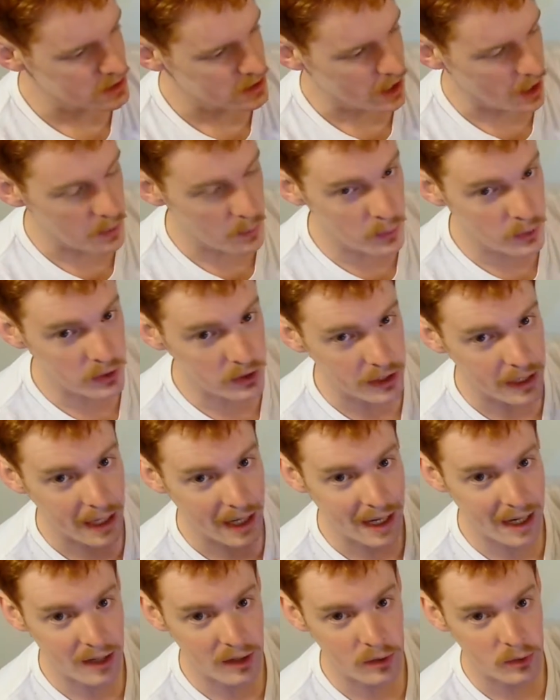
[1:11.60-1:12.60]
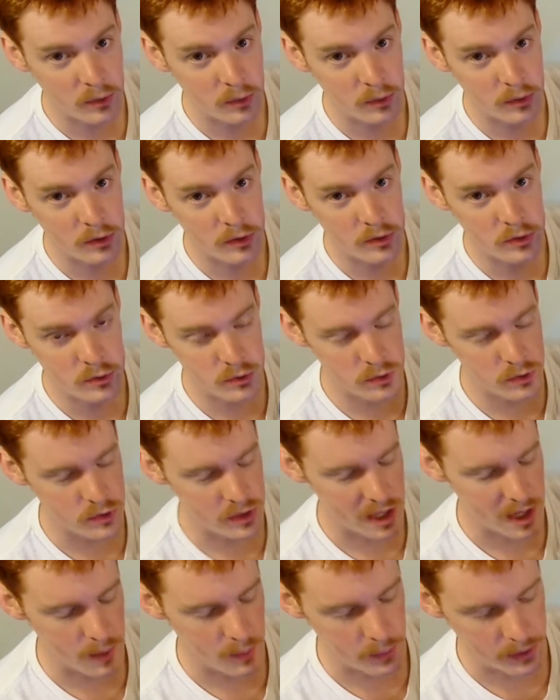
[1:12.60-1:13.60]
I wondered how true
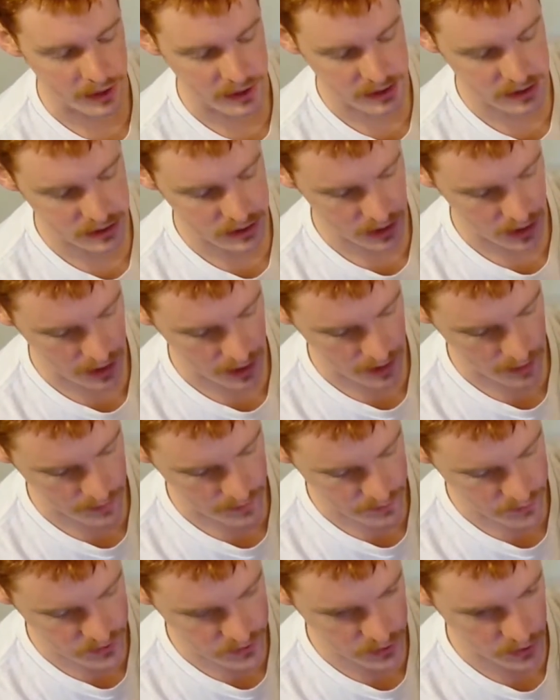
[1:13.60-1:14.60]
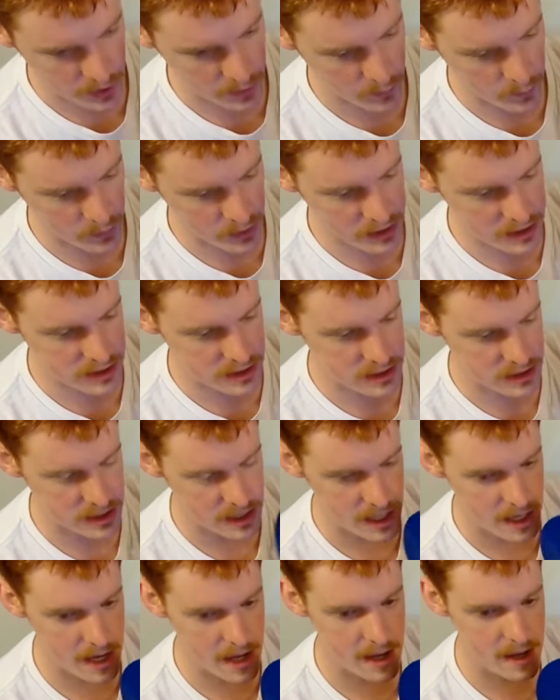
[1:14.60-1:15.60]
that was, um, so I went
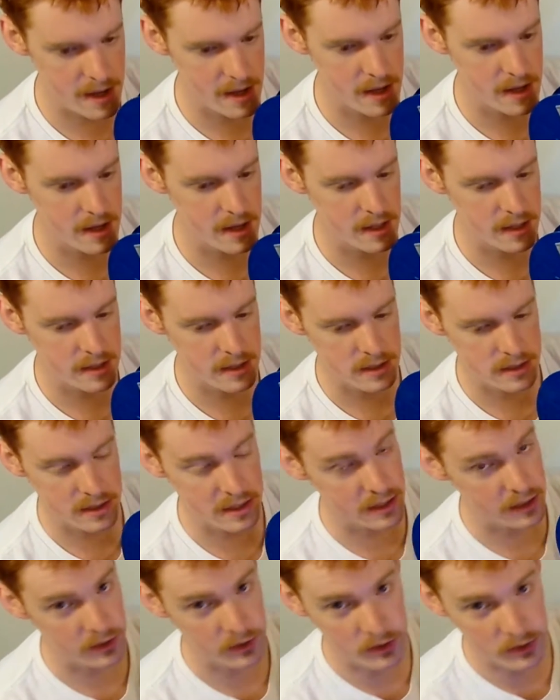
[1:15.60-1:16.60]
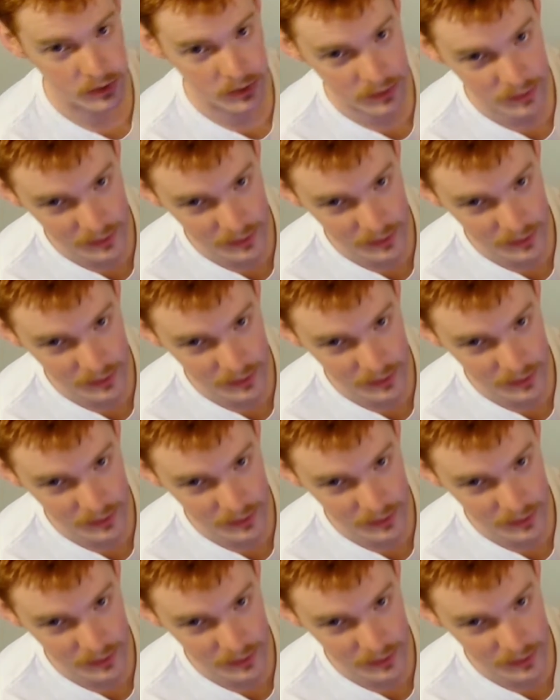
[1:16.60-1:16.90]
and did a little